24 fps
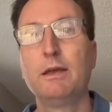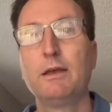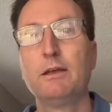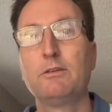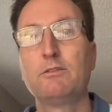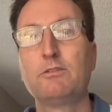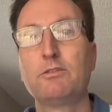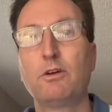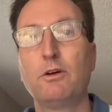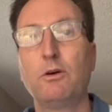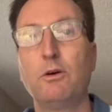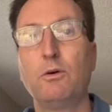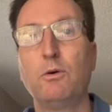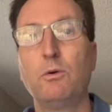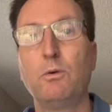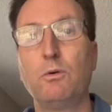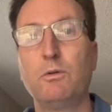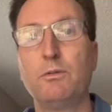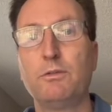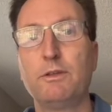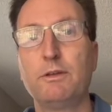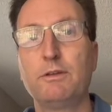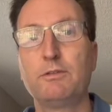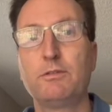So
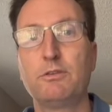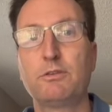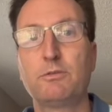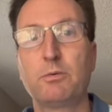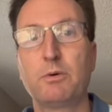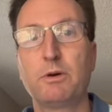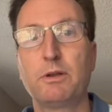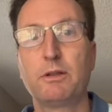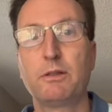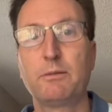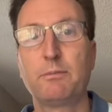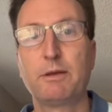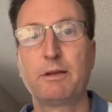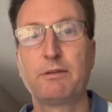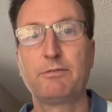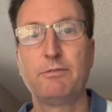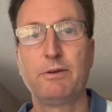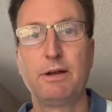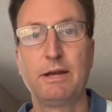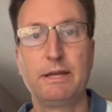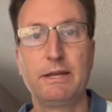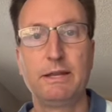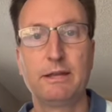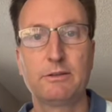this is one of the big
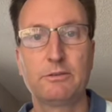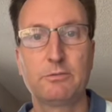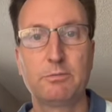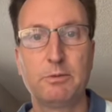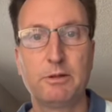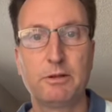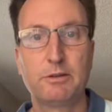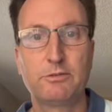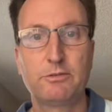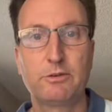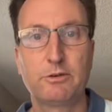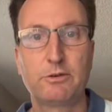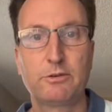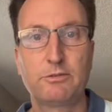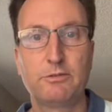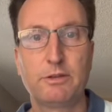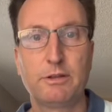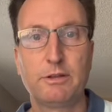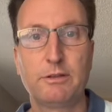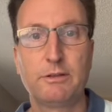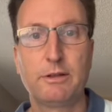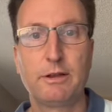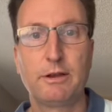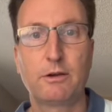finance ministers
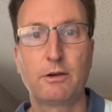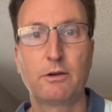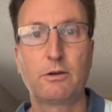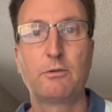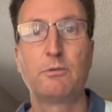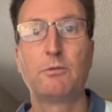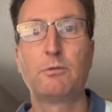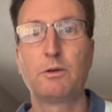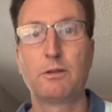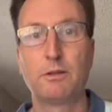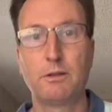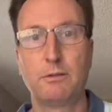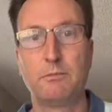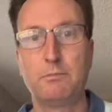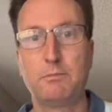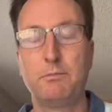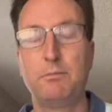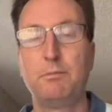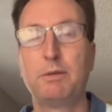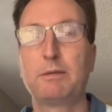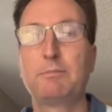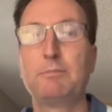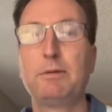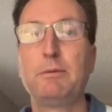in there, one of the
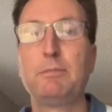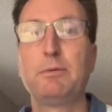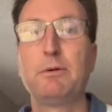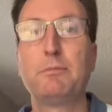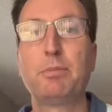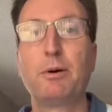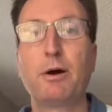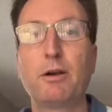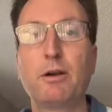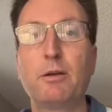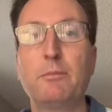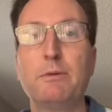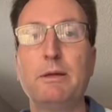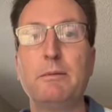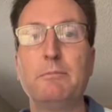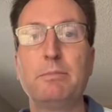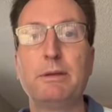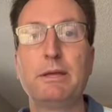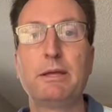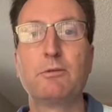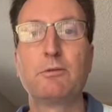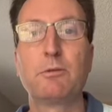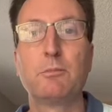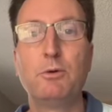big people in Parliament
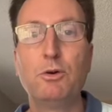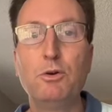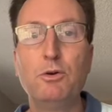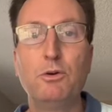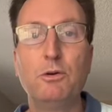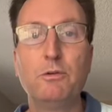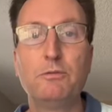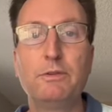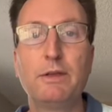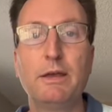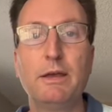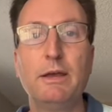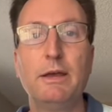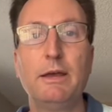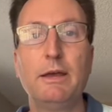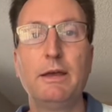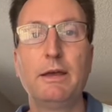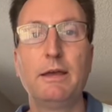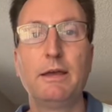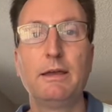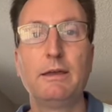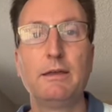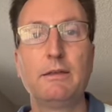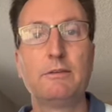being removed
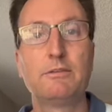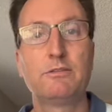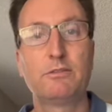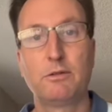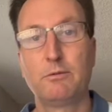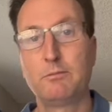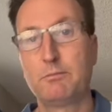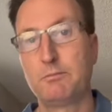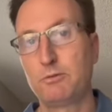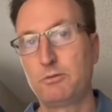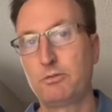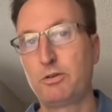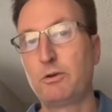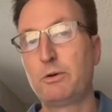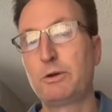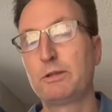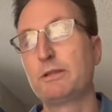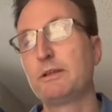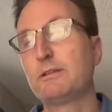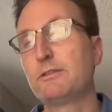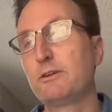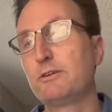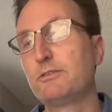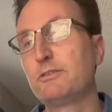is showing
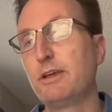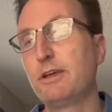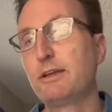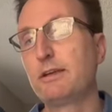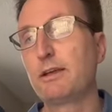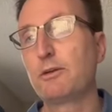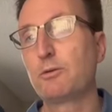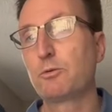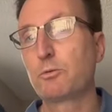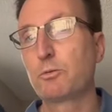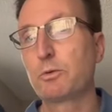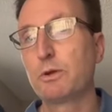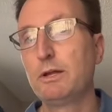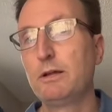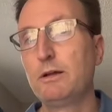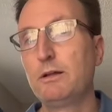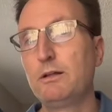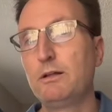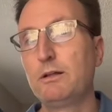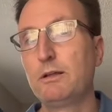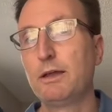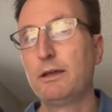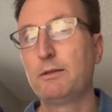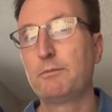that they're taking
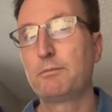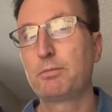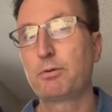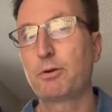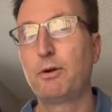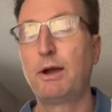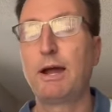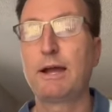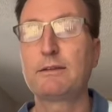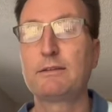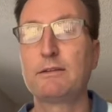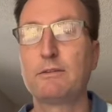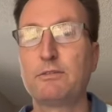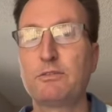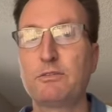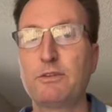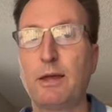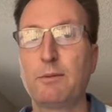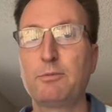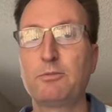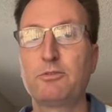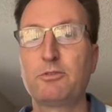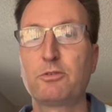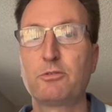real and proactive
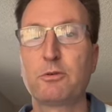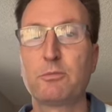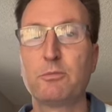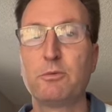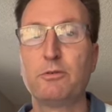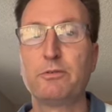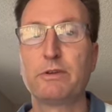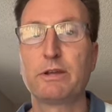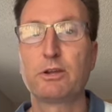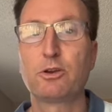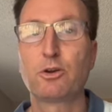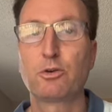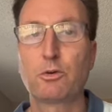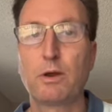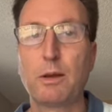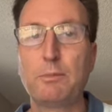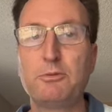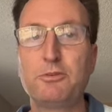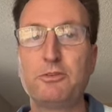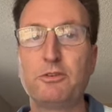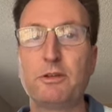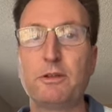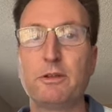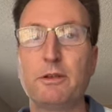steps to removing
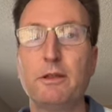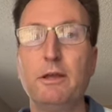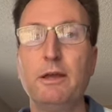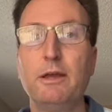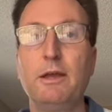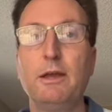corruption,